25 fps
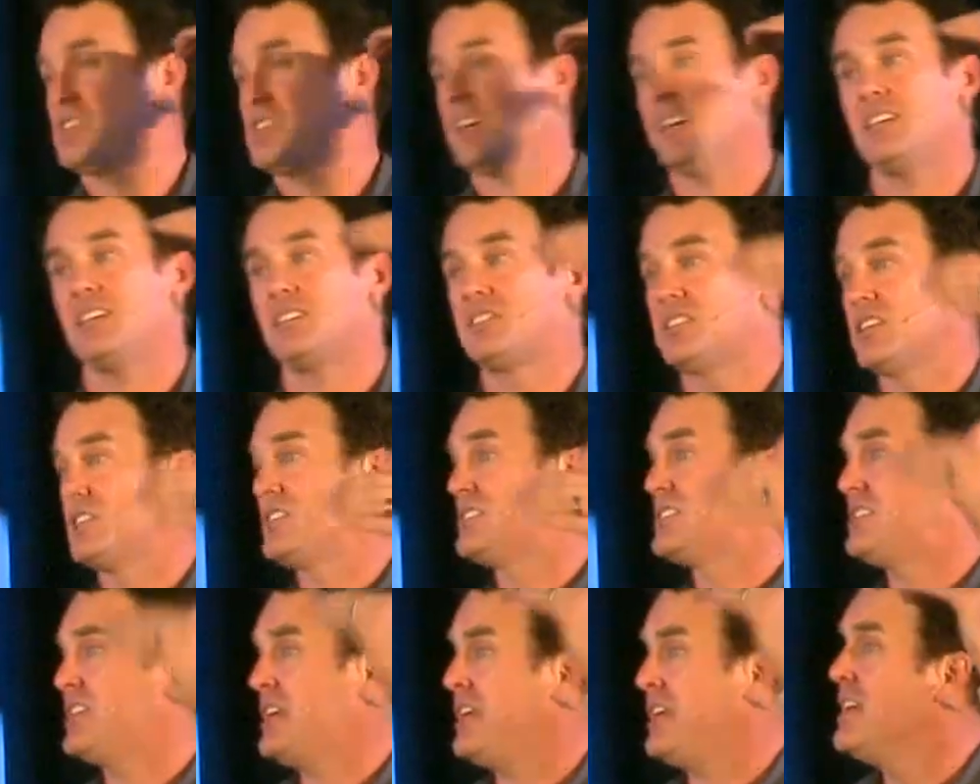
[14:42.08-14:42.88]
to tell you to
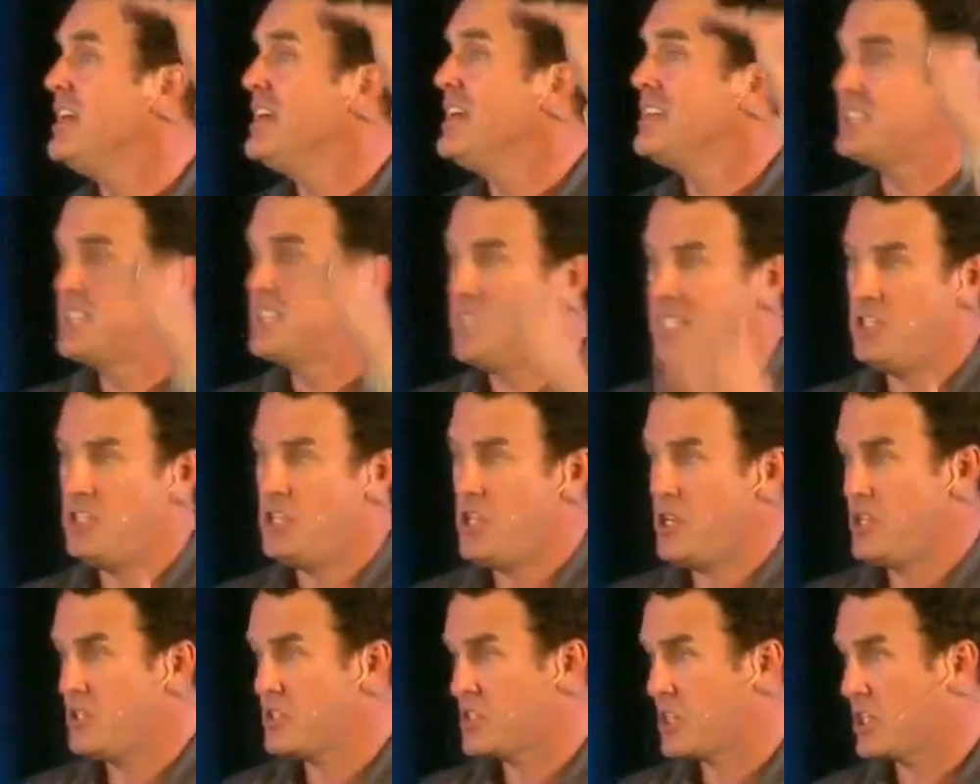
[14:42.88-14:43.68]
the T, 10
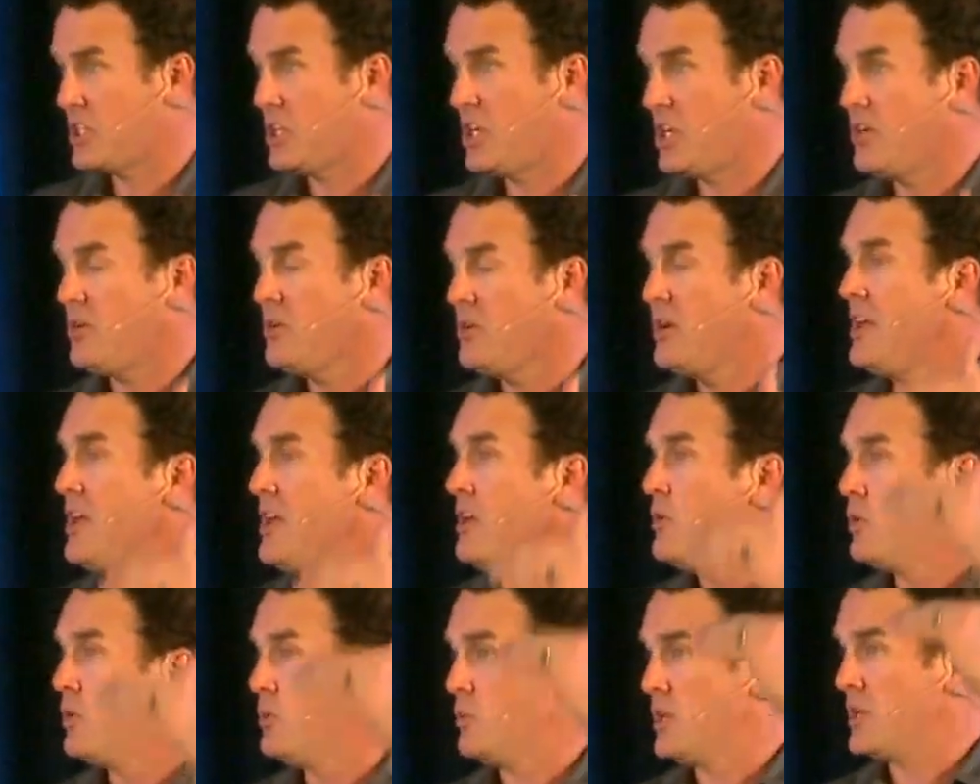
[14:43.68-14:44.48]
years ago,
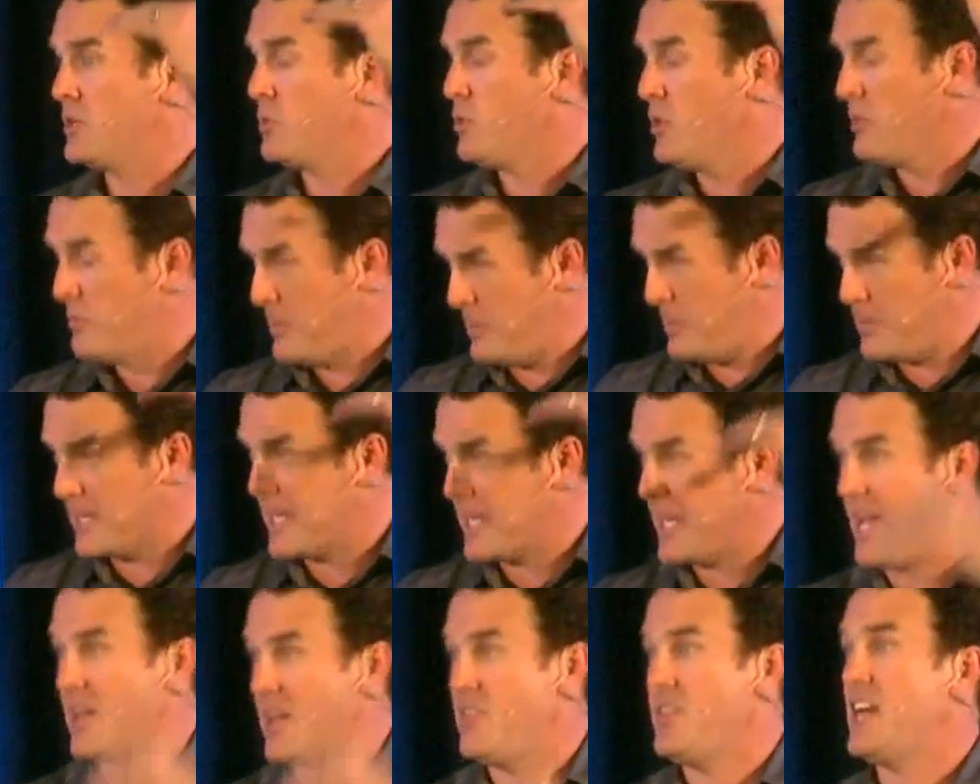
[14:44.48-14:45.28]
when we, when we
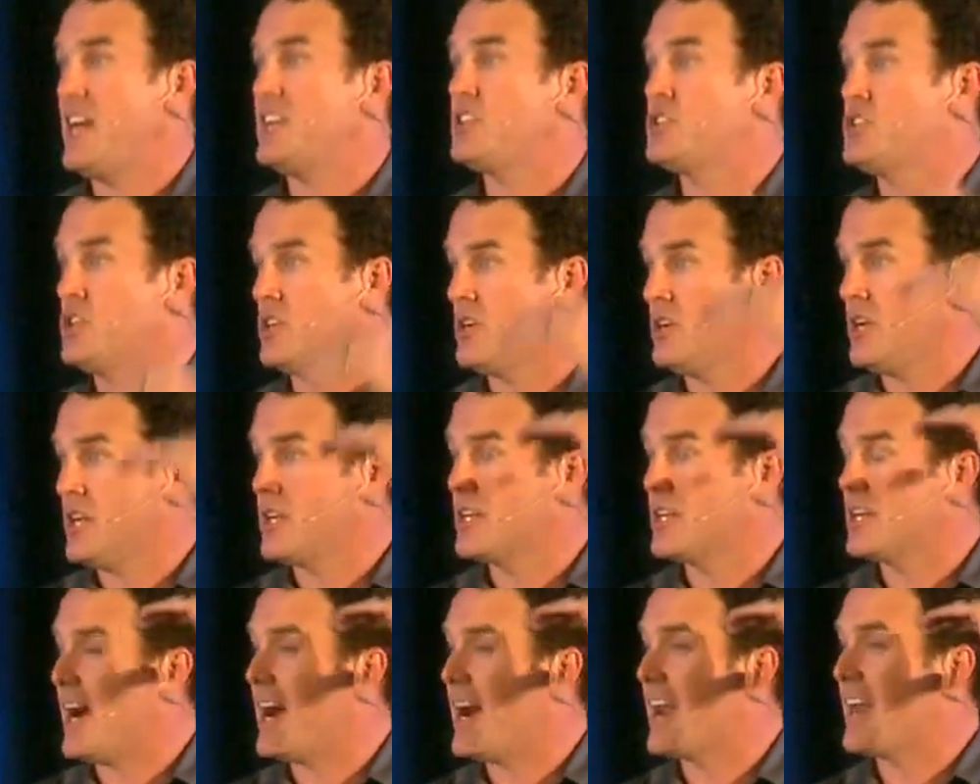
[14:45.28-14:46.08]
began that journey,
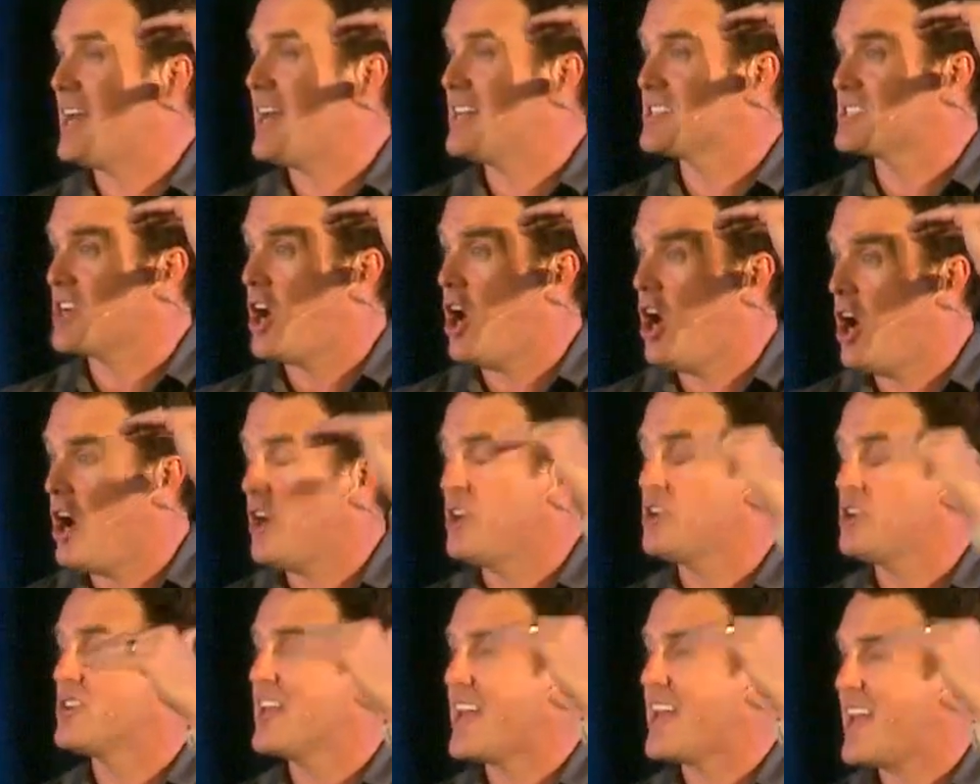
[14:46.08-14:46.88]
God has
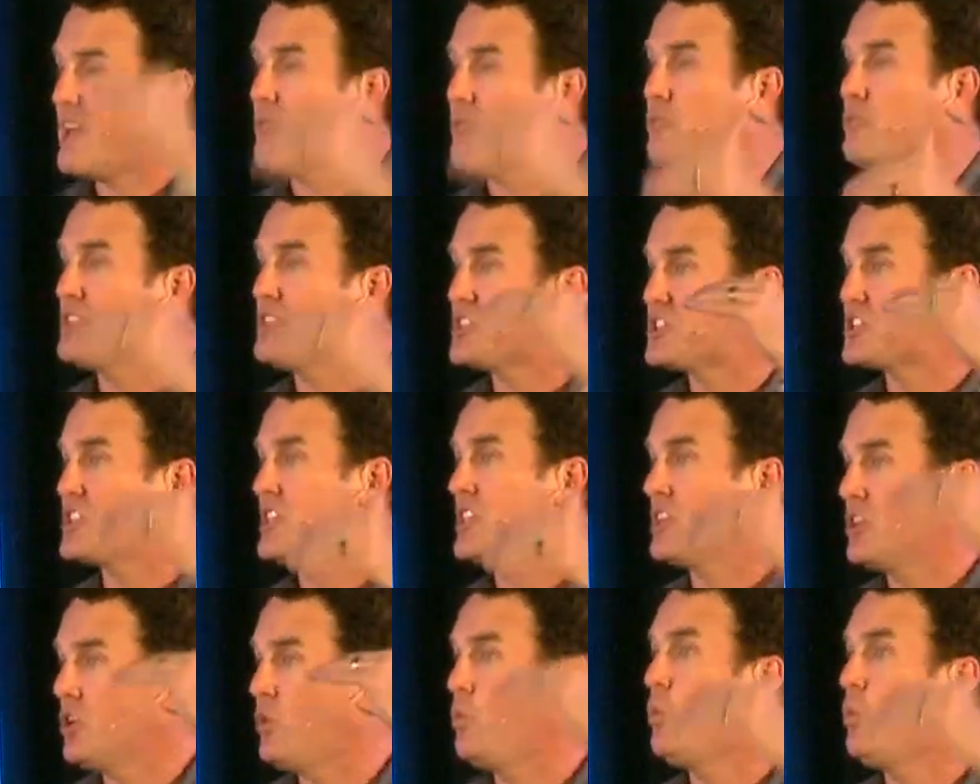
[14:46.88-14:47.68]
honored every
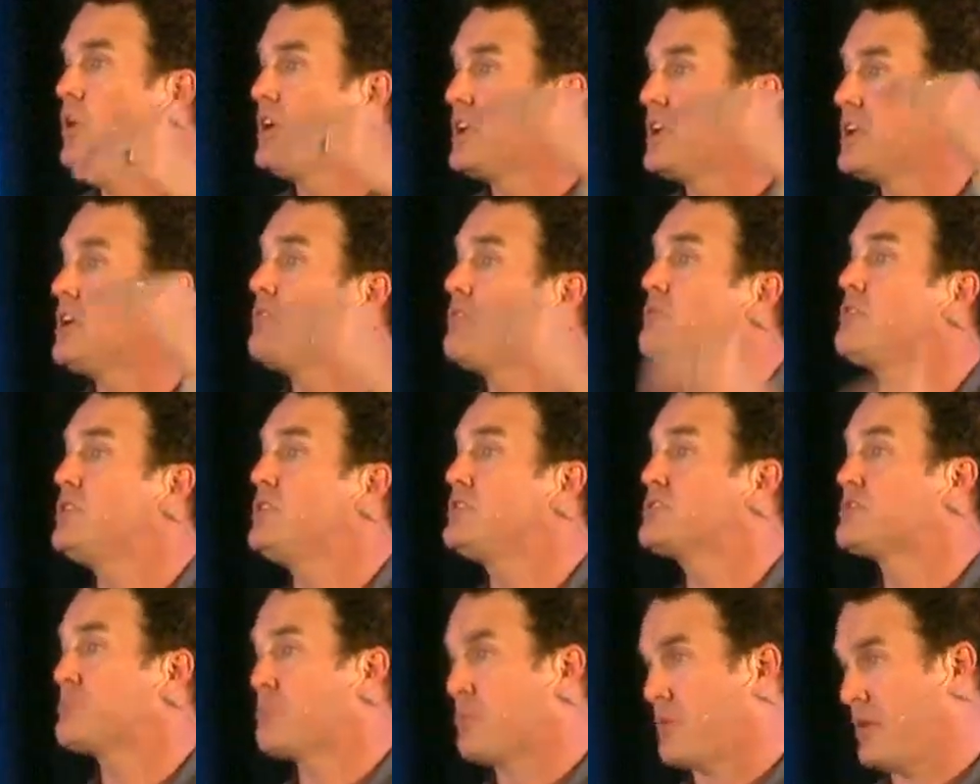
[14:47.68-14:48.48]
single one of
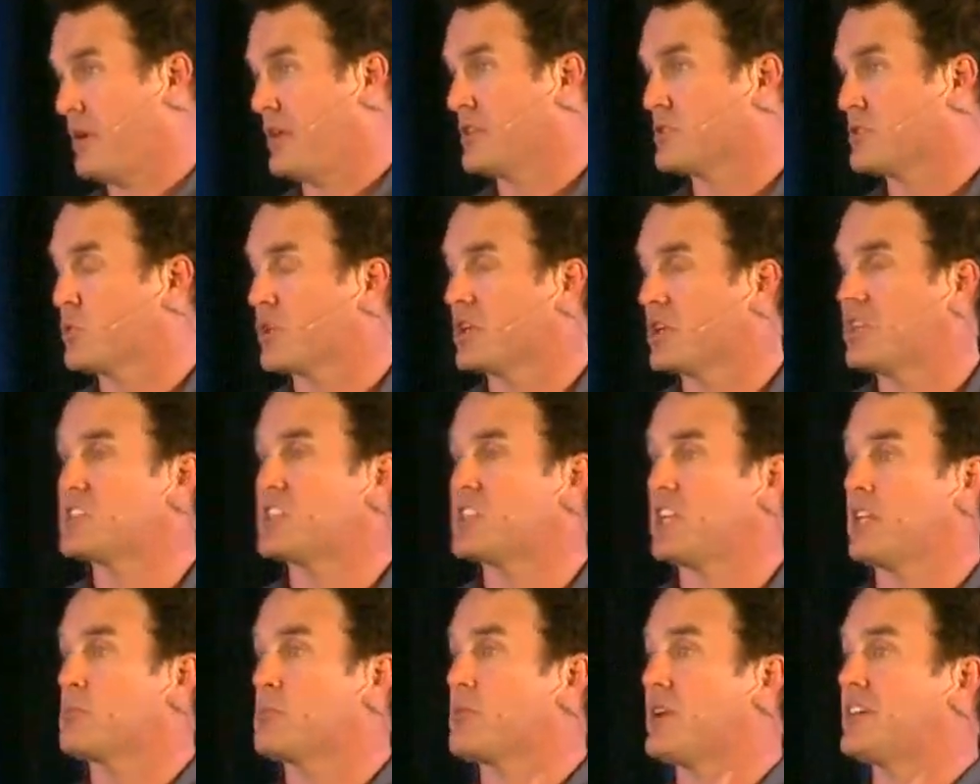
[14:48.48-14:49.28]
those prayers. We're going to
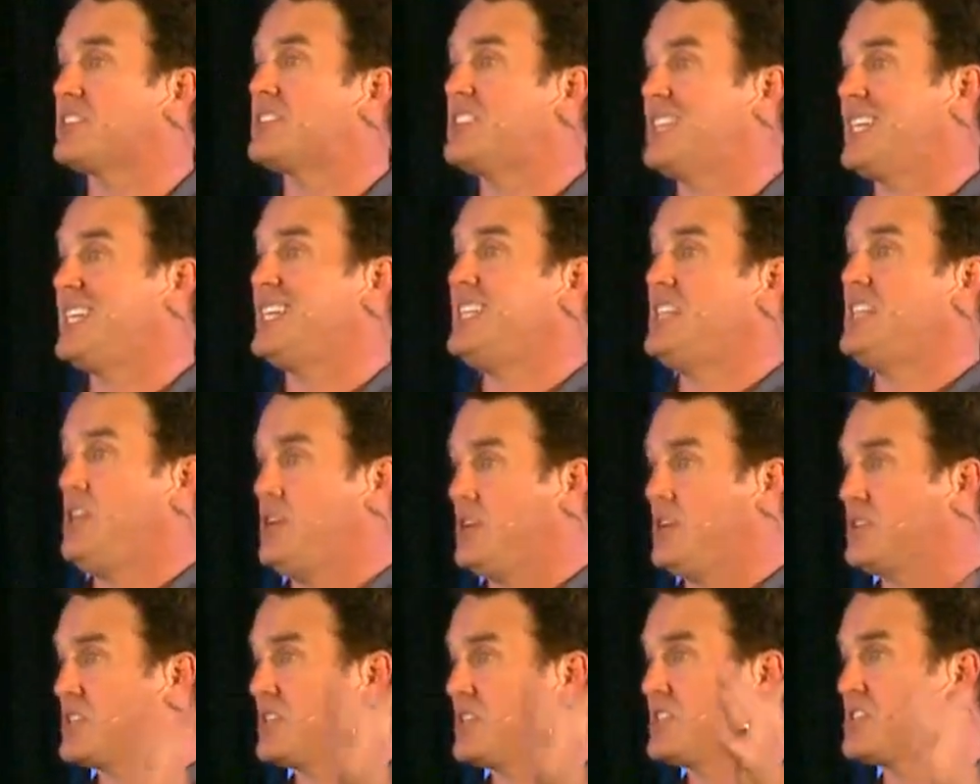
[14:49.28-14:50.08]
celebrate 10
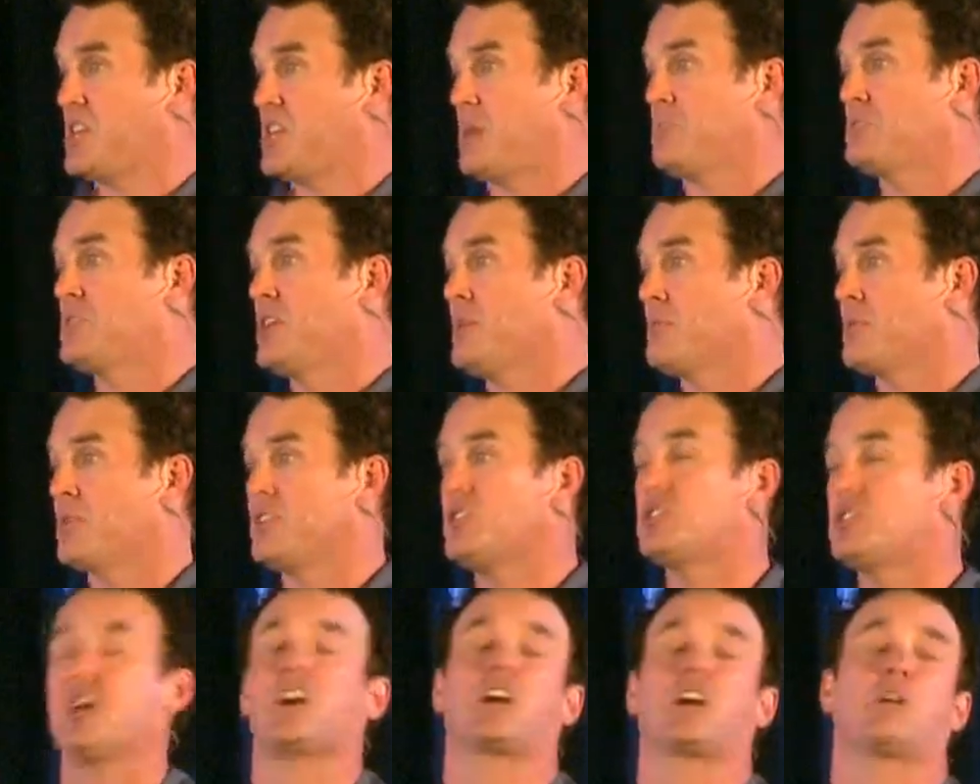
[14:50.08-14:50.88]
years in September.
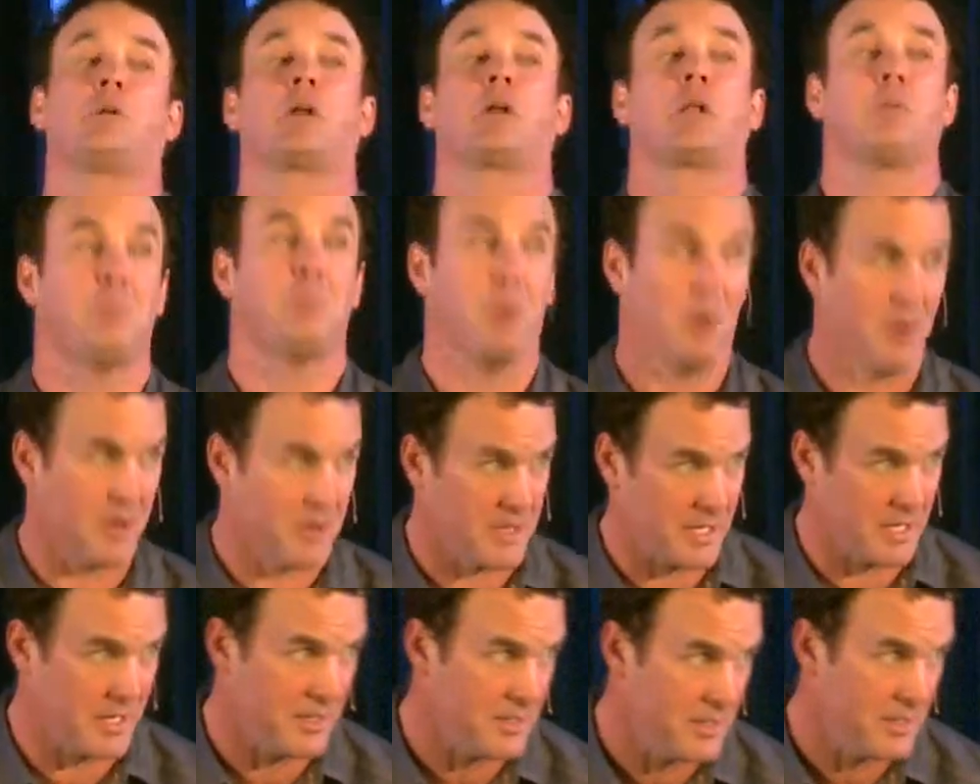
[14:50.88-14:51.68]
You talk about a
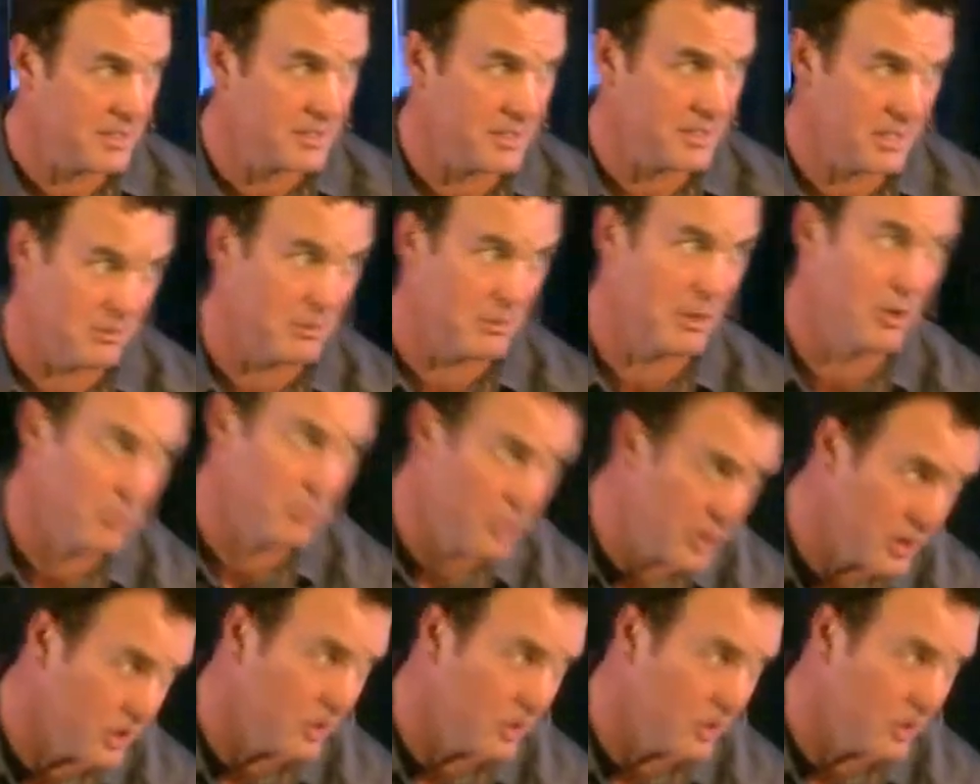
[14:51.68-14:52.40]
party. Come on, we